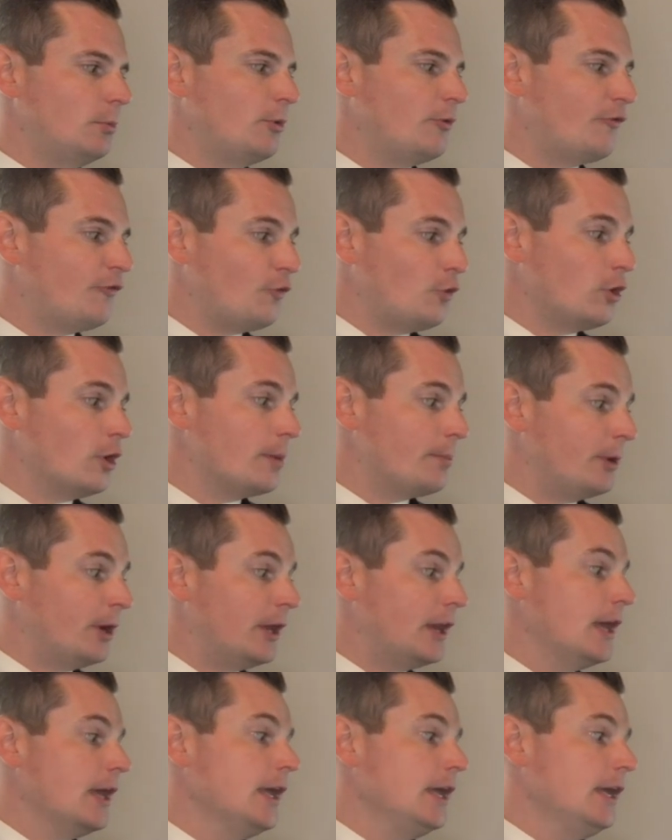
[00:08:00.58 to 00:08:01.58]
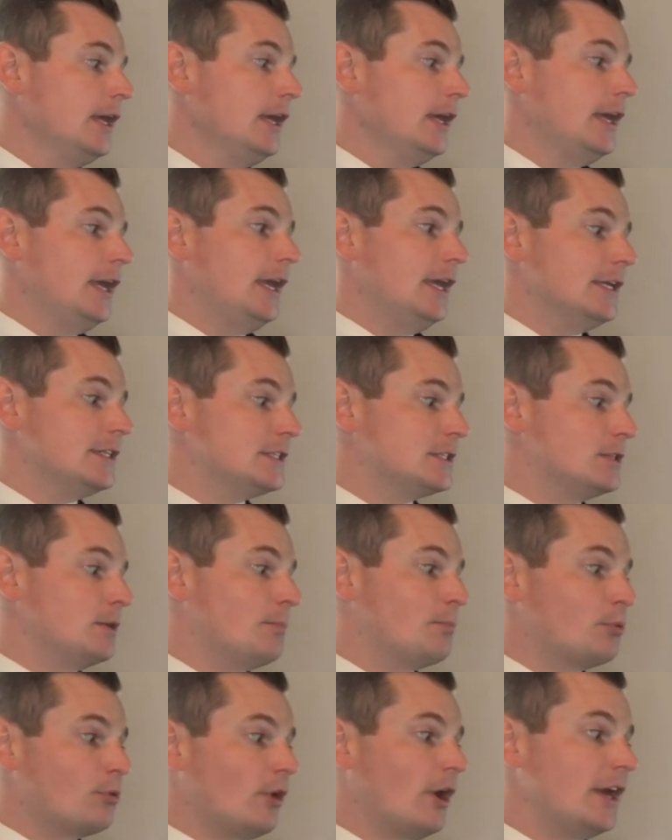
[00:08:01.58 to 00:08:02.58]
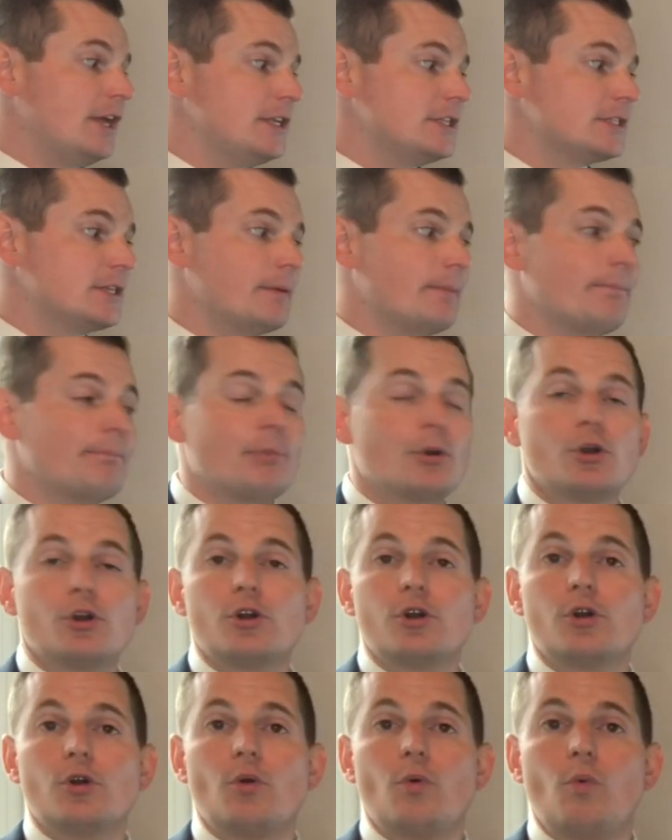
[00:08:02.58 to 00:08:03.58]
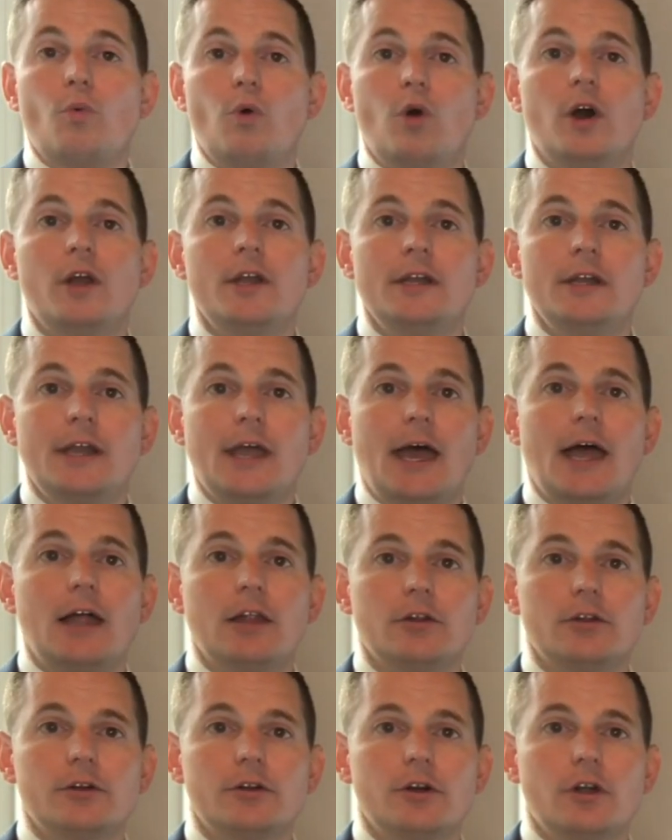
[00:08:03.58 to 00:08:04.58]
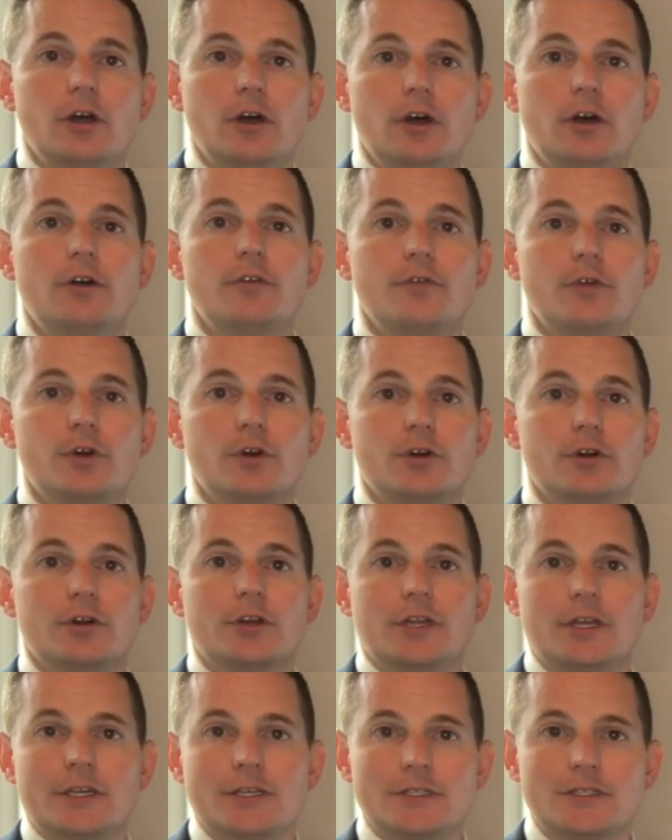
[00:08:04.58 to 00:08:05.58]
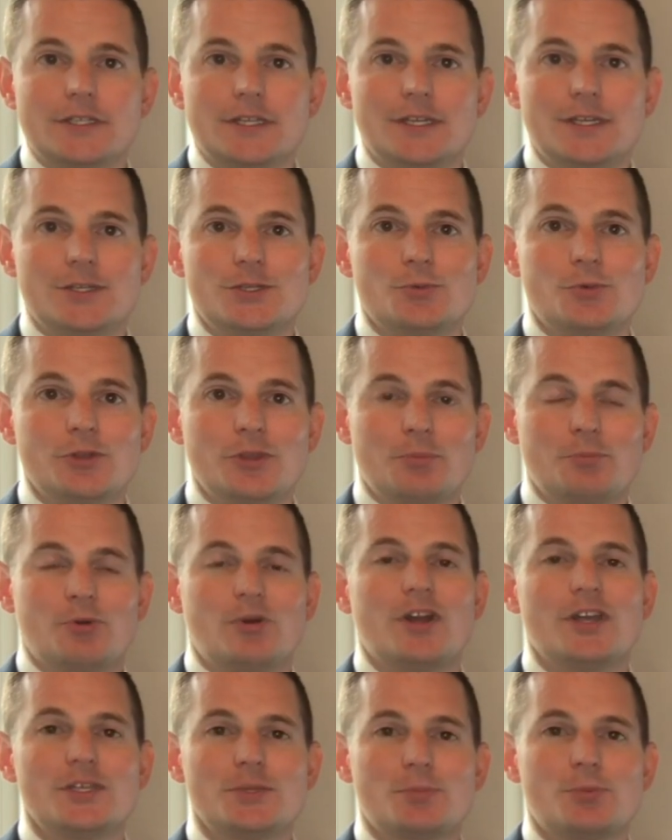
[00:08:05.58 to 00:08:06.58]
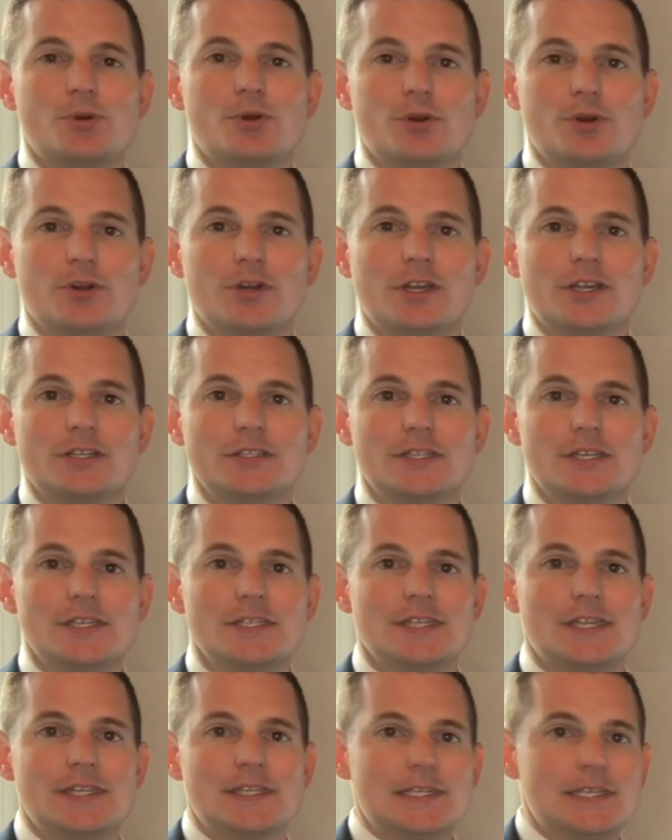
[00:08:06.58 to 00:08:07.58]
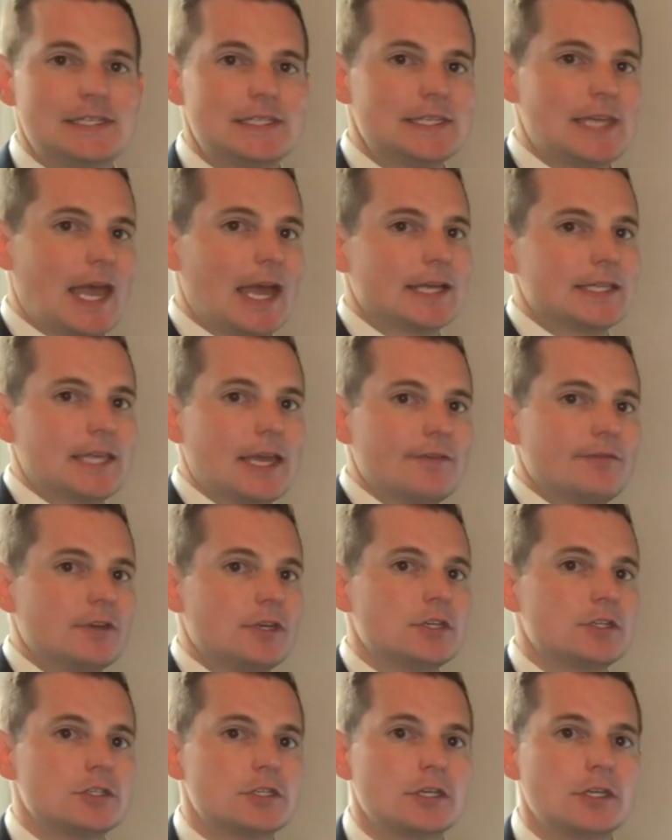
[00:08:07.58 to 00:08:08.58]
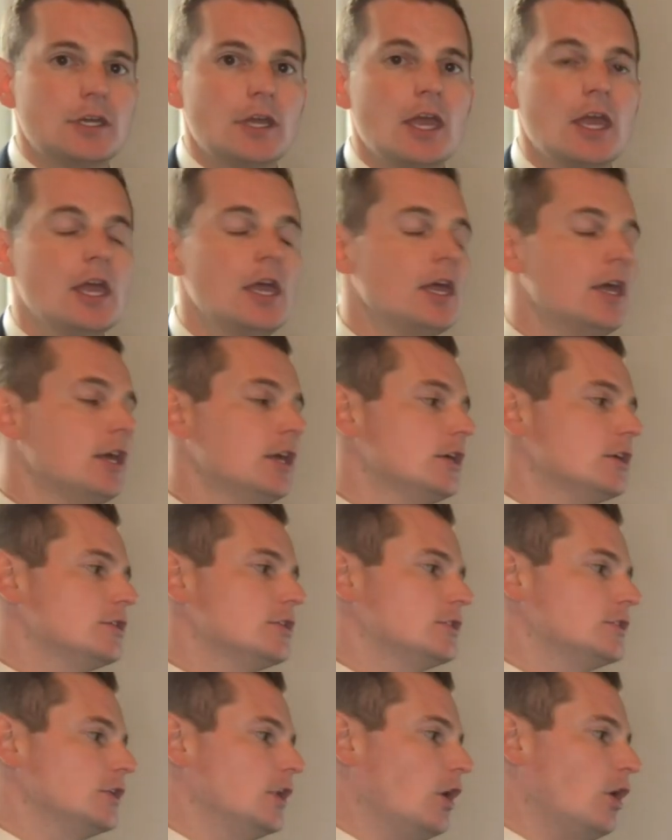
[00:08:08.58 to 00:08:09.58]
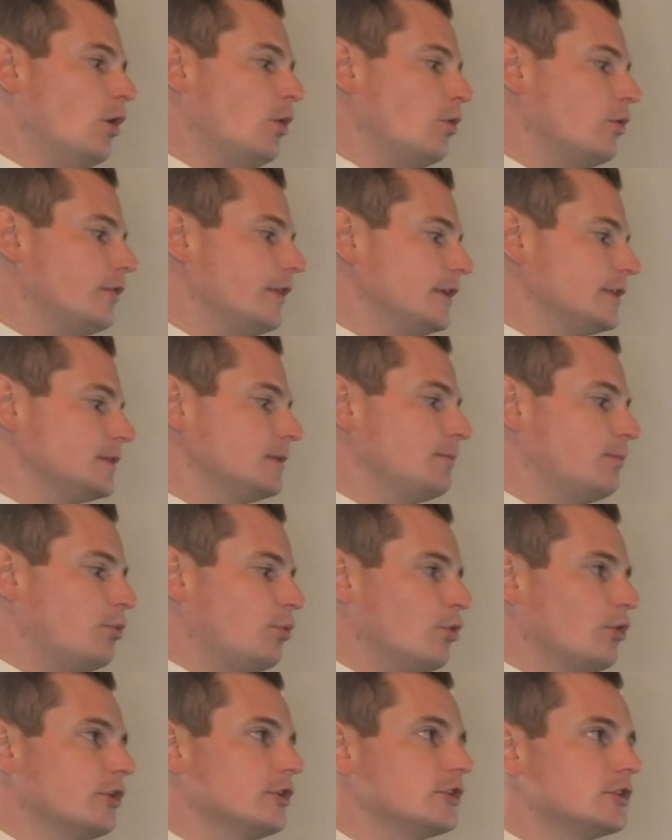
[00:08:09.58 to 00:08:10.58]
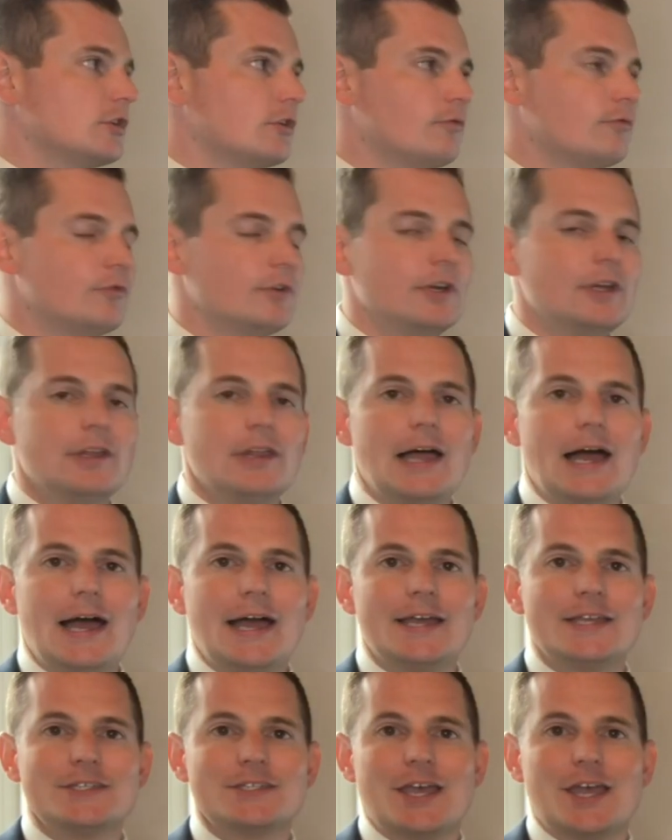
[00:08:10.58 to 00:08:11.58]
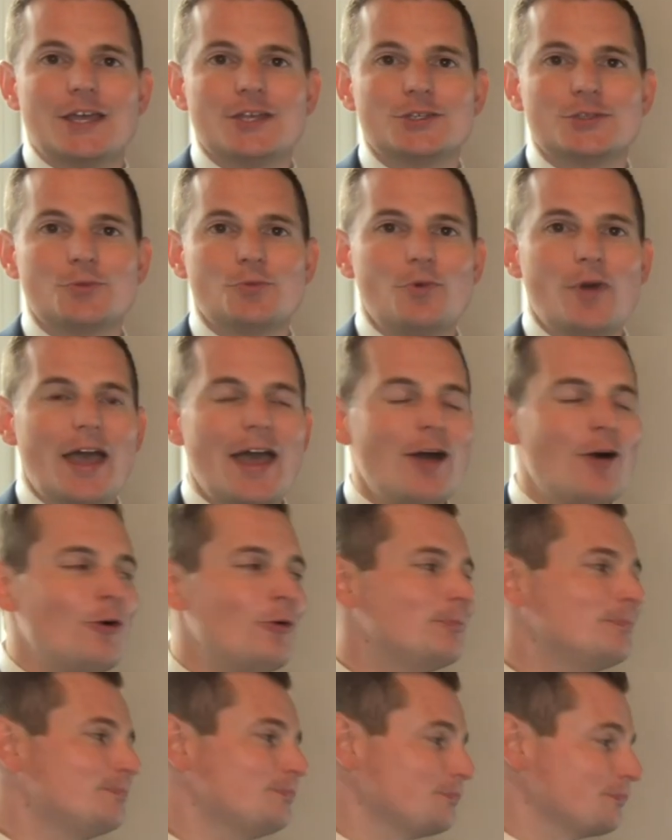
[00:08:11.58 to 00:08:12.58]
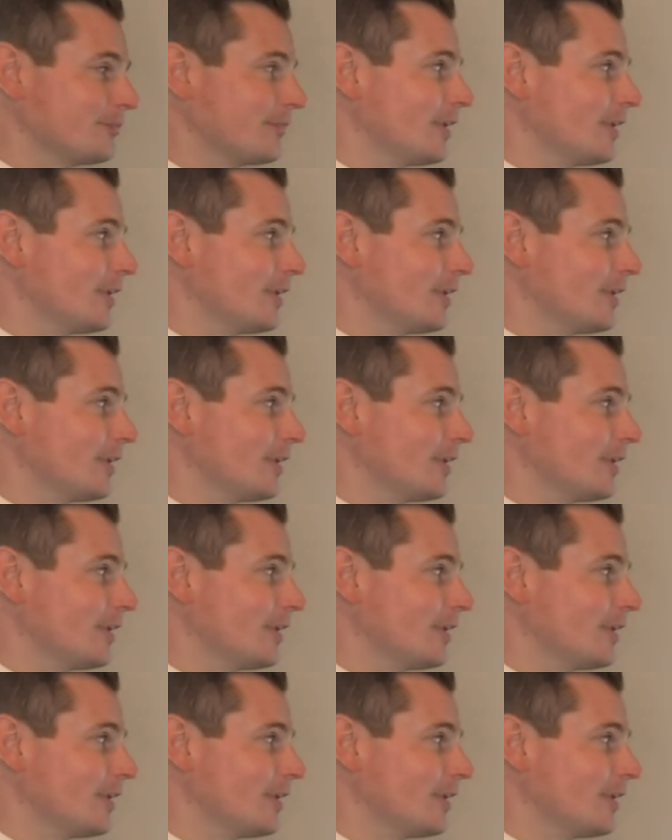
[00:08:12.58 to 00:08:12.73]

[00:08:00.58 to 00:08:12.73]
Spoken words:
before, but it's the price per $1 of earnings is what the price per earnings is. That's the exact definition. So that's important to realize as well.